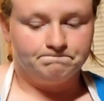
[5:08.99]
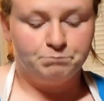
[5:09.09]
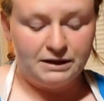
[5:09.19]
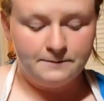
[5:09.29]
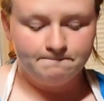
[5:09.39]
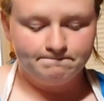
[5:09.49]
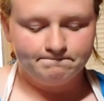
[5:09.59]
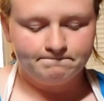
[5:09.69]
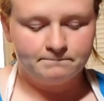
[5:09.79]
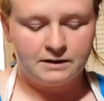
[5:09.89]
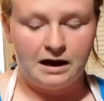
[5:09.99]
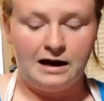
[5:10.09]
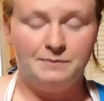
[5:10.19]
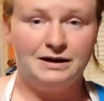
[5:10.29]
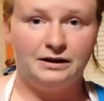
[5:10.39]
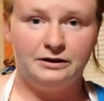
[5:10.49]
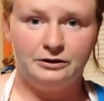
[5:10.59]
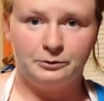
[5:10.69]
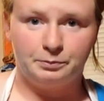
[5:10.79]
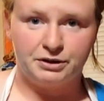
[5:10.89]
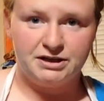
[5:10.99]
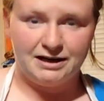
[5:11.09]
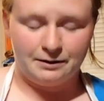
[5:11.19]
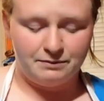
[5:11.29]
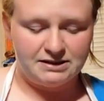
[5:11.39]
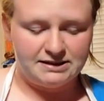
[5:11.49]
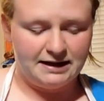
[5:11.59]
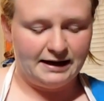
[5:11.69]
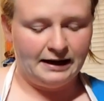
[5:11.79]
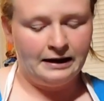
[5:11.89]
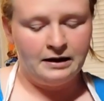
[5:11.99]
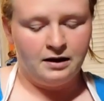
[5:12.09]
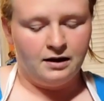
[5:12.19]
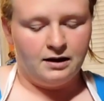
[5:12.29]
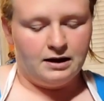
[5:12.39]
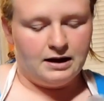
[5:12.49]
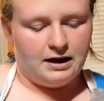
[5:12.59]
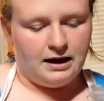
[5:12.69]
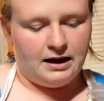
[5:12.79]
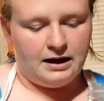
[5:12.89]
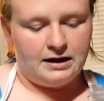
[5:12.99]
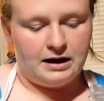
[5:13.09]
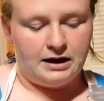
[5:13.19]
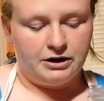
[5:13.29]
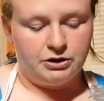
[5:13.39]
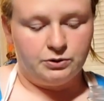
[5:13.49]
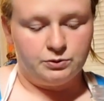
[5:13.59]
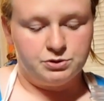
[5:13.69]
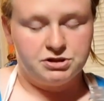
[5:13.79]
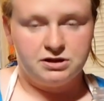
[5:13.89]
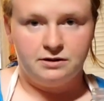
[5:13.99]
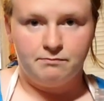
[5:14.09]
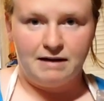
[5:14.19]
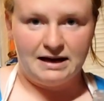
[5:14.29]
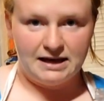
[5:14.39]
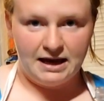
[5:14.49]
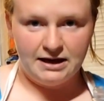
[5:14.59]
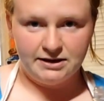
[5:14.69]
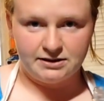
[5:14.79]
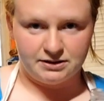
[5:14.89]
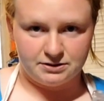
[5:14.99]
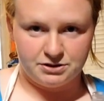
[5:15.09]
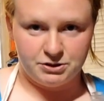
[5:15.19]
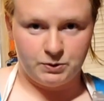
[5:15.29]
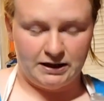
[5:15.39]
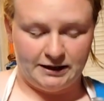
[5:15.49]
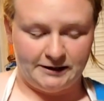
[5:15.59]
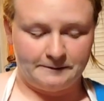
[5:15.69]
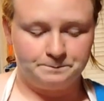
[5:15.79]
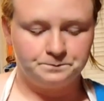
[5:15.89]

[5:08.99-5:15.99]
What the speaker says: But I'm in a little predicamente, and I used my canned zucchini.